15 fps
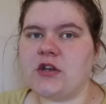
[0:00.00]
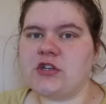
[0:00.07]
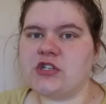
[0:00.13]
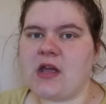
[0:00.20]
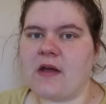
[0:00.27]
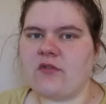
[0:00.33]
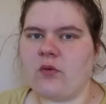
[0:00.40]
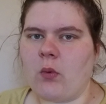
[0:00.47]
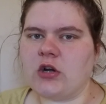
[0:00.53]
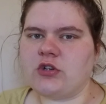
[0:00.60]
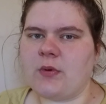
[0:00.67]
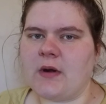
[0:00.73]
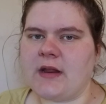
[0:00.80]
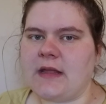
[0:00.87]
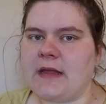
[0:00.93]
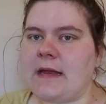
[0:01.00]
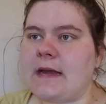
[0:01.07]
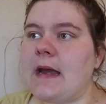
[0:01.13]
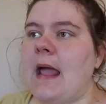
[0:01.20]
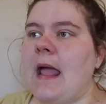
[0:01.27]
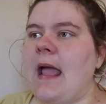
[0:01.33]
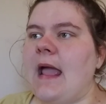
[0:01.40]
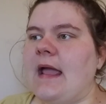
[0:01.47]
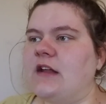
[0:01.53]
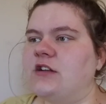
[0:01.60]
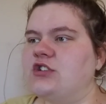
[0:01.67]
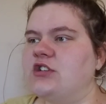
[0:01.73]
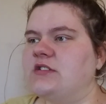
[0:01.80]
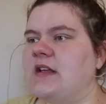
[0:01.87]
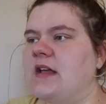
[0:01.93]
I just have to watch what I eat. And
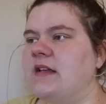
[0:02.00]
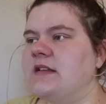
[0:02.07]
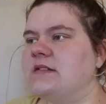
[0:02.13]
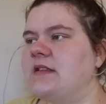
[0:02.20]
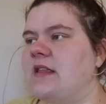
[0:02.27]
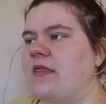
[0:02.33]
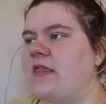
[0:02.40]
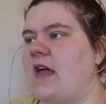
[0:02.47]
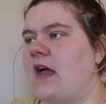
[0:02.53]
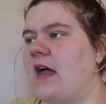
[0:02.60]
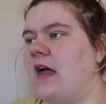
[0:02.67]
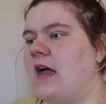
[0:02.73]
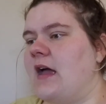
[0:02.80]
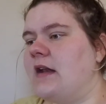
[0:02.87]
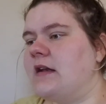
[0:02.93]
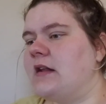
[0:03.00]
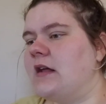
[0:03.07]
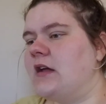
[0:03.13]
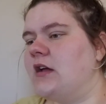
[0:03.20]
she says that